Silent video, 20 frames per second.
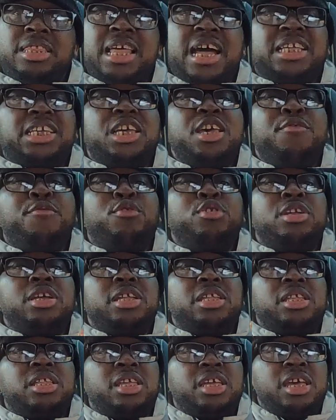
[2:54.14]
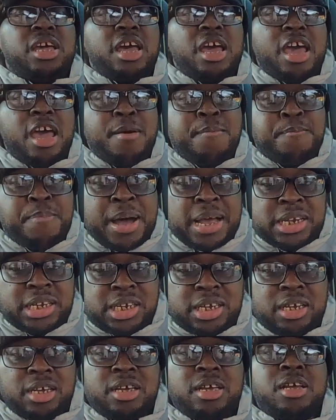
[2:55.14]
that even in the
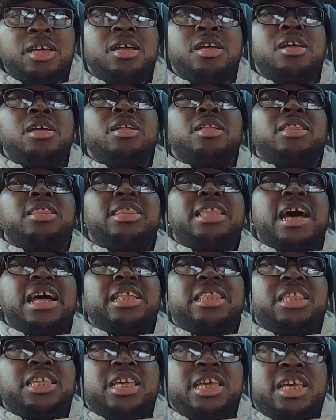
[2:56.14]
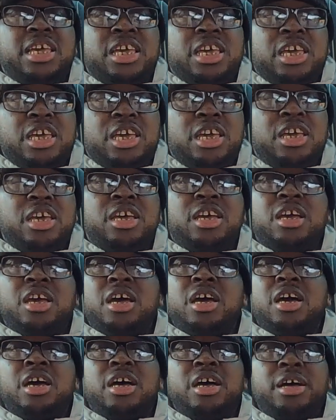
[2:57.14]
embassy, that the
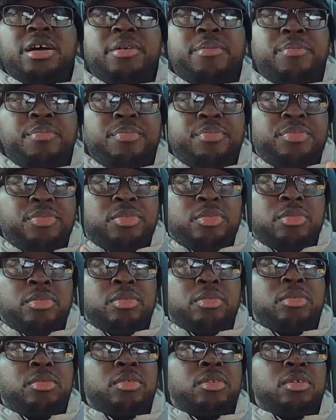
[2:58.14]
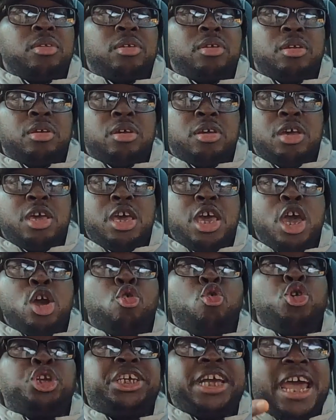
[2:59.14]
um,
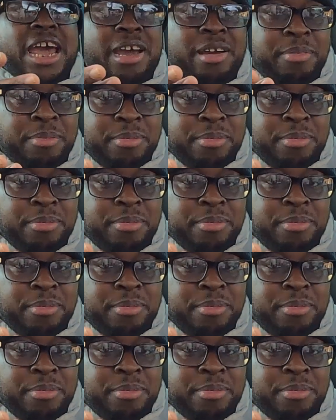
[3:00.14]
eguje,